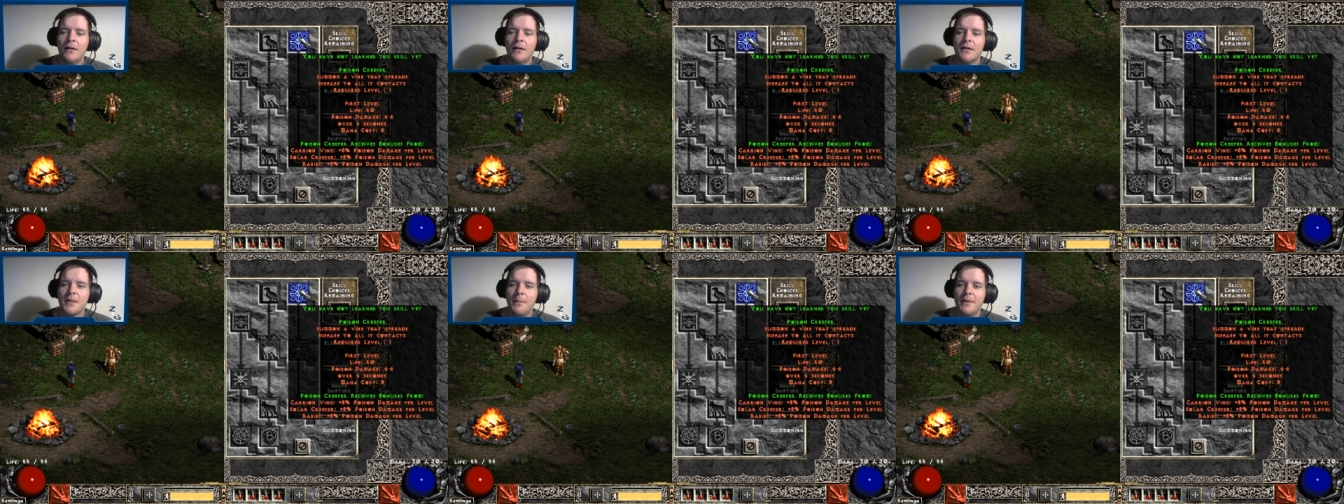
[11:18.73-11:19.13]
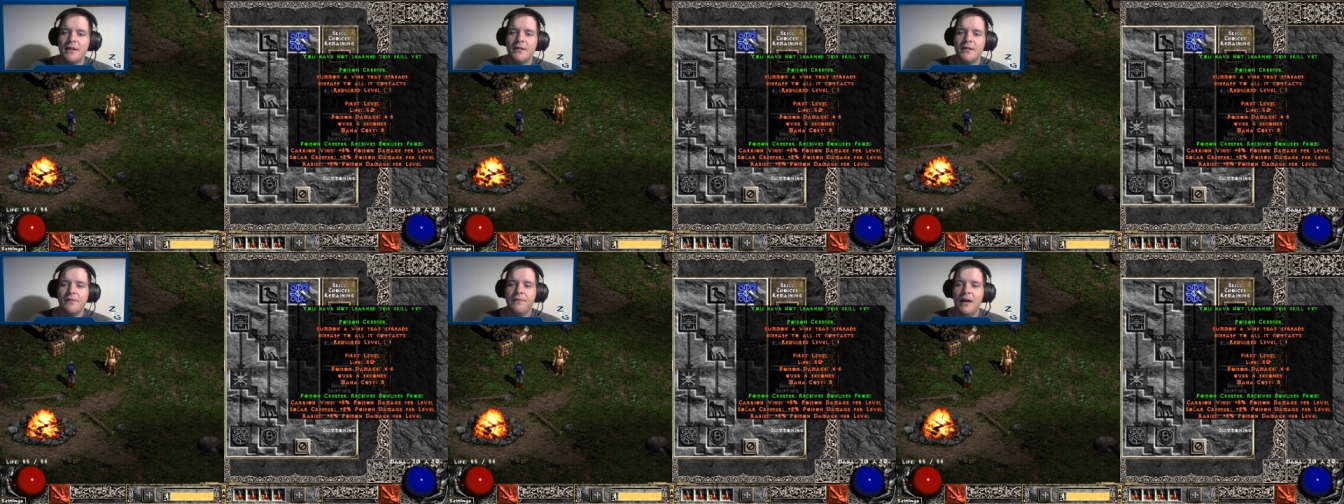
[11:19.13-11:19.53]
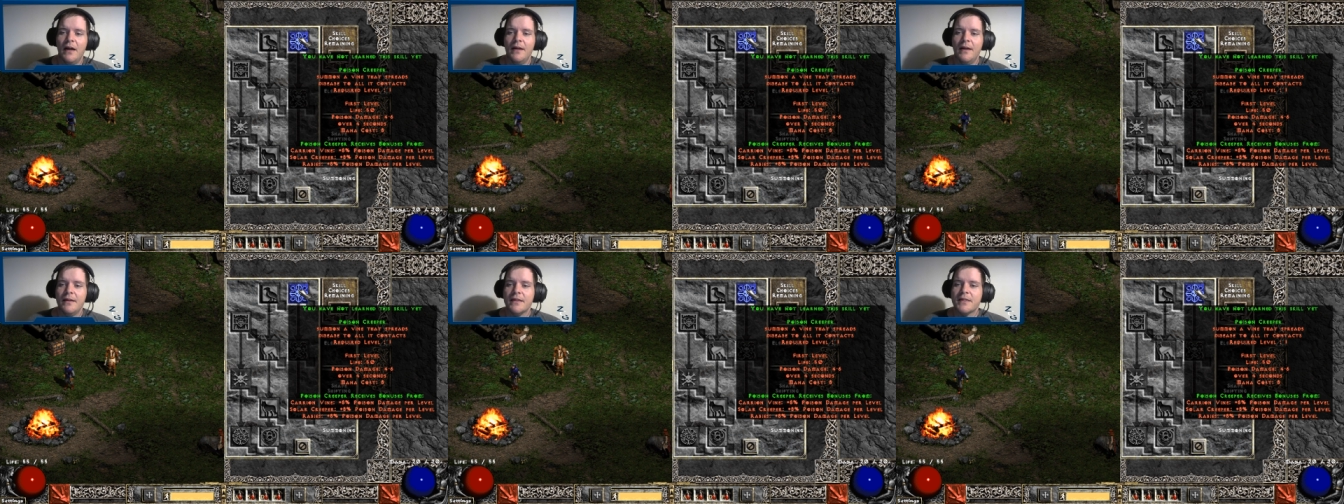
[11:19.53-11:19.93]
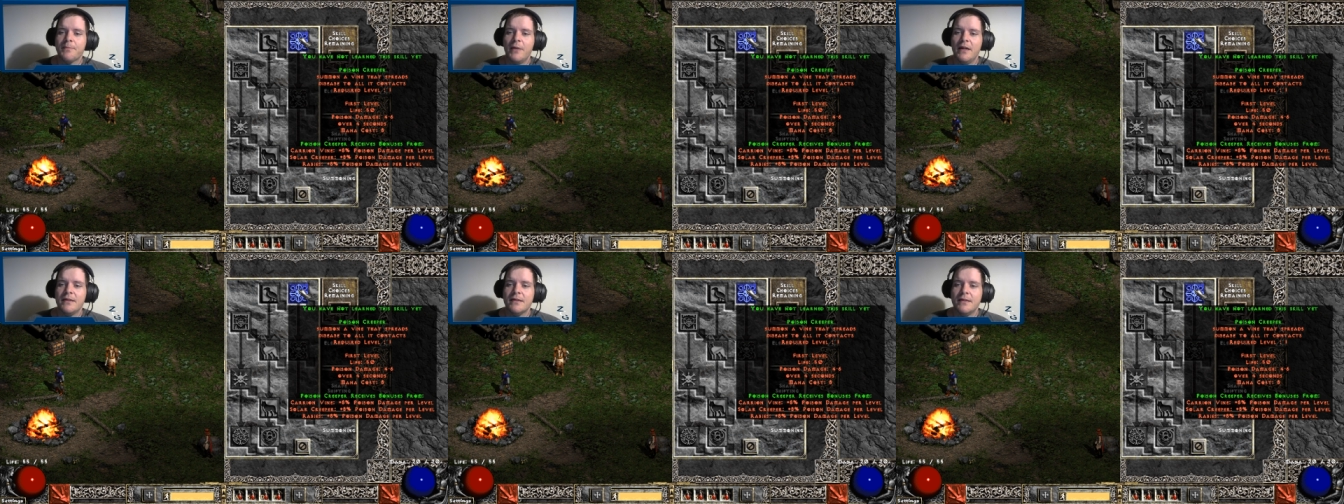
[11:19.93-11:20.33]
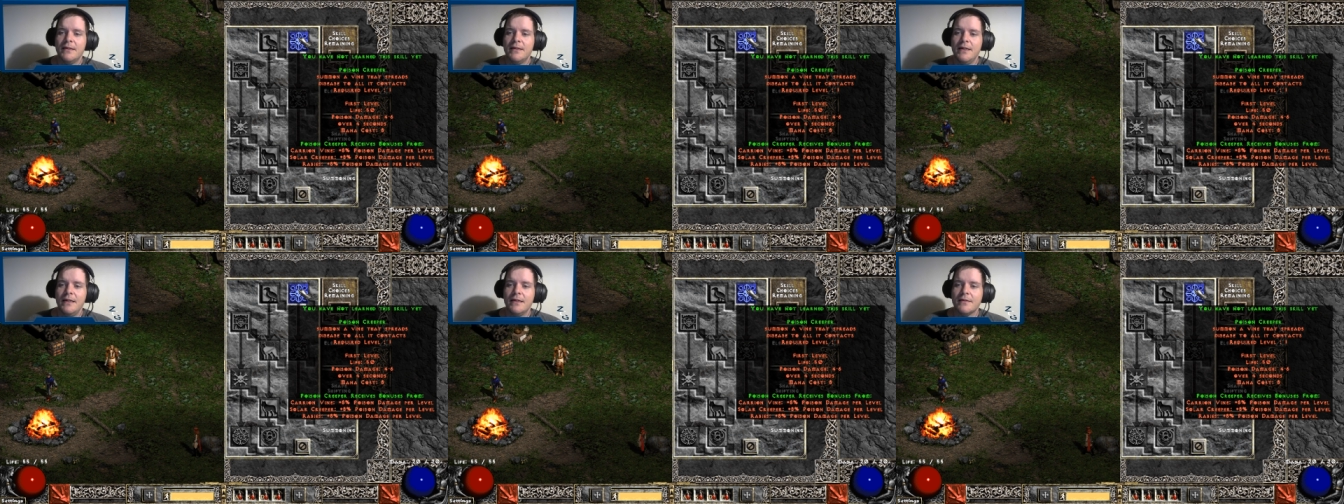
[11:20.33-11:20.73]
Summons a vine that spreads
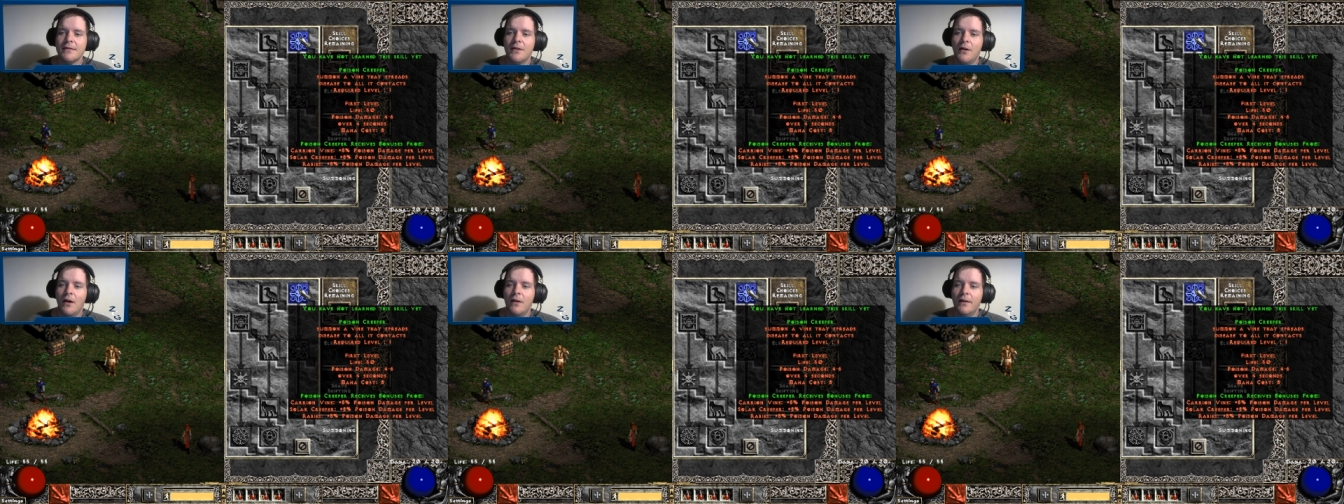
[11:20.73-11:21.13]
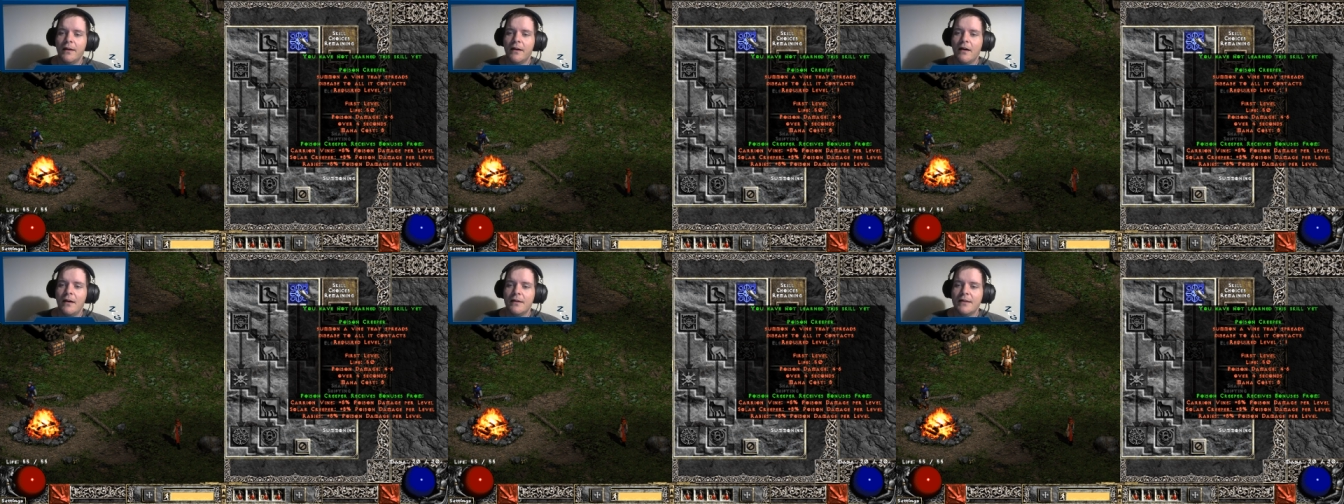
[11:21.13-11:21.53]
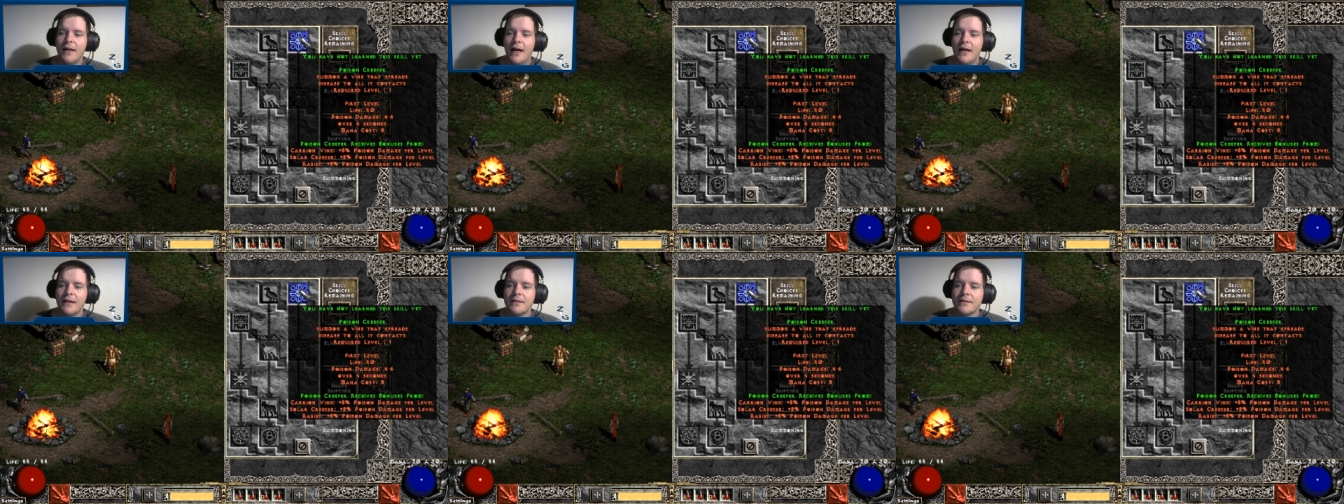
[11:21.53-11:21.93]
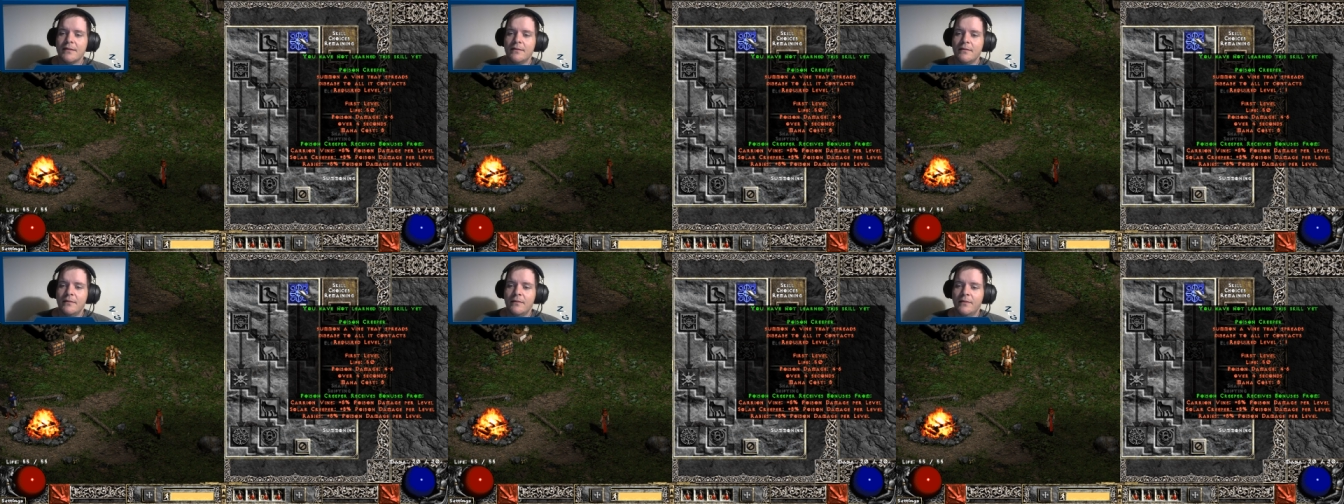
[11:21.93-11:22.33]
disease to all it contacts.